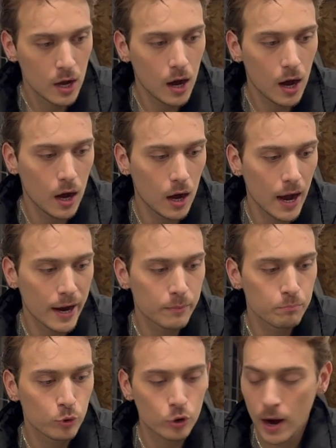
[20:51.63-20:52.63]

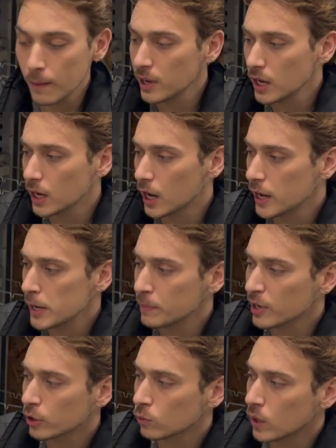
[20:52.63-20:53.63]
I'm grabbing a
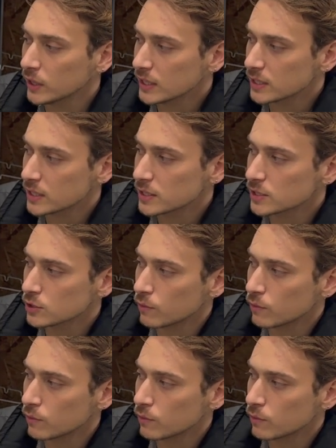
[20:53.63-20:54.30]
bigger one that is